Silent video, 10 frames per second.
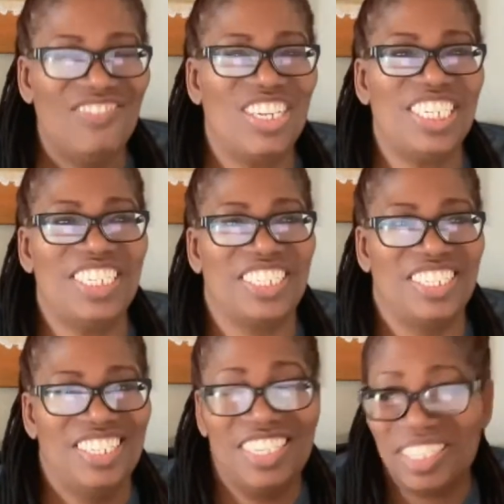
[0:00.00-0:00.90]
which
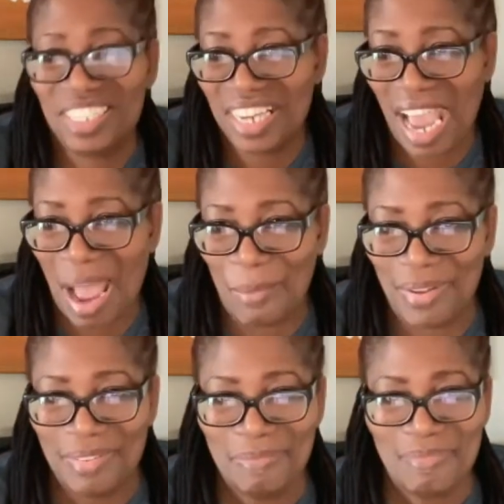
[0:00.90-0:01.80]
is the
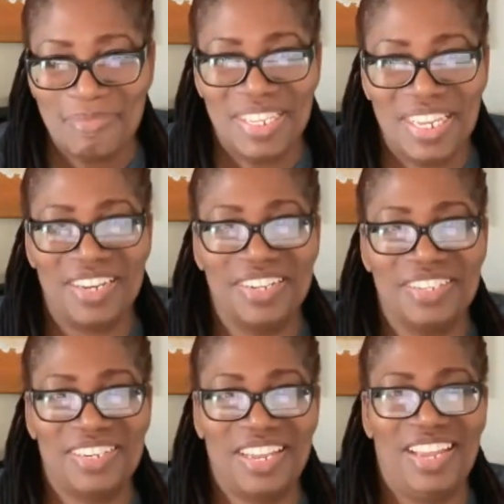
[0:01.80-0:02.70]
scab. You
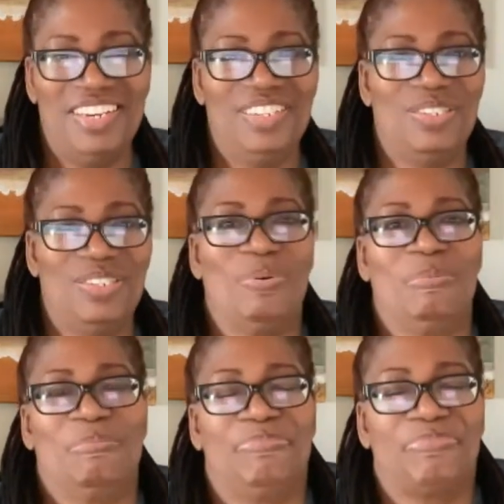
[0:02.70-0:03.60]
understand?
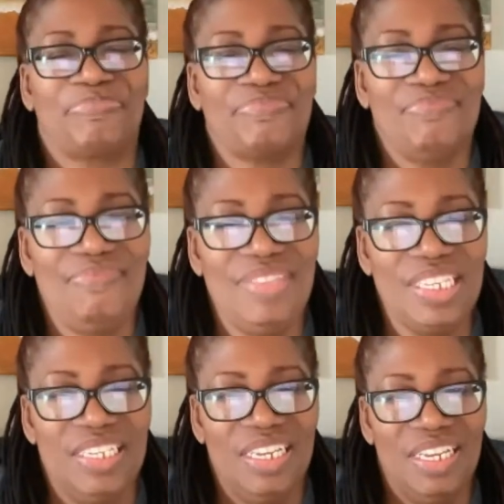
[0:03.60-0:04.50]
So
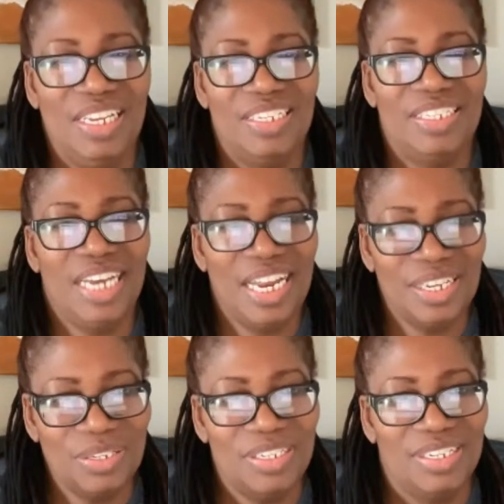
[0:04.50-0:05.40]

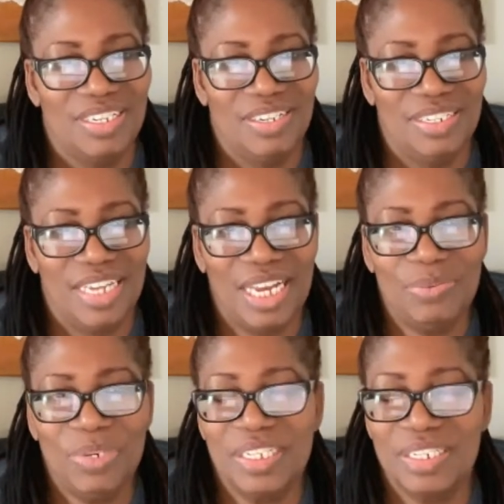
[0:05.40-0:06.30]
that
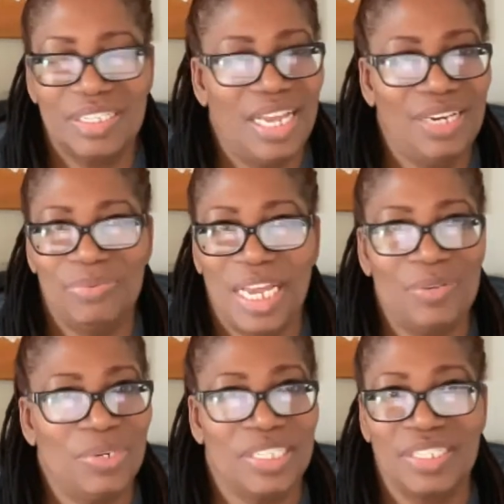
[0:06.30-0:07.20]

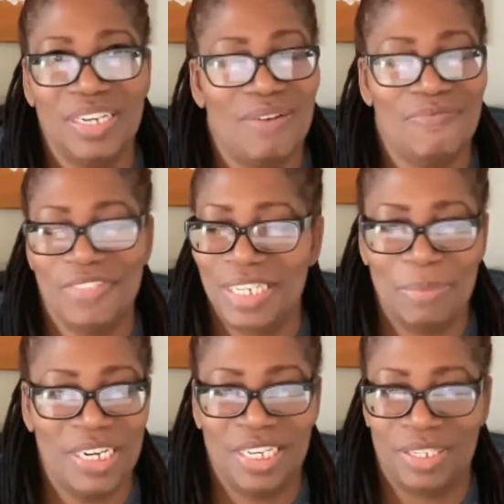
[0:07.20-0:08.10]
wasn't
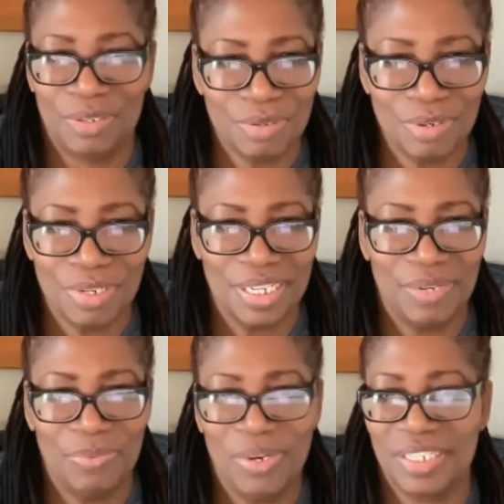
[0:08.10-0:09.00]
comfortable at all.
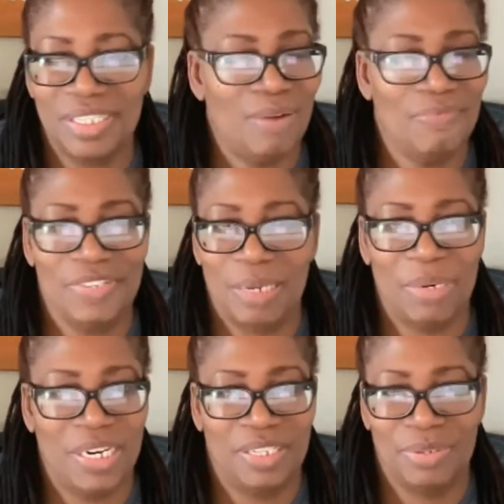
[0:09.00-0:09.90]
It wasn't
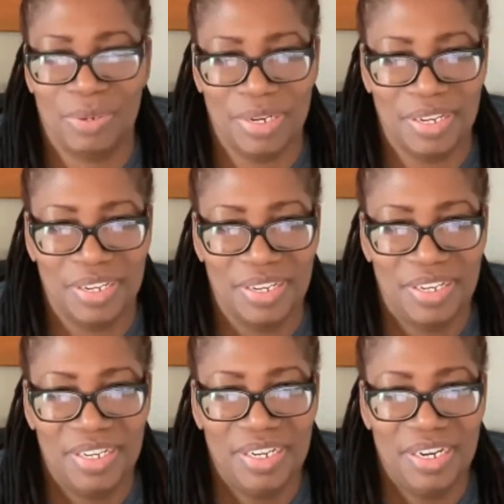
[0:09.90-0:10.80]
comfortable at all.
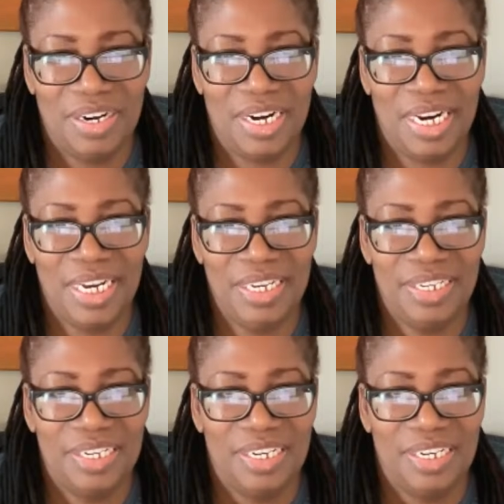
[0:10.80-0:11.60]
All right?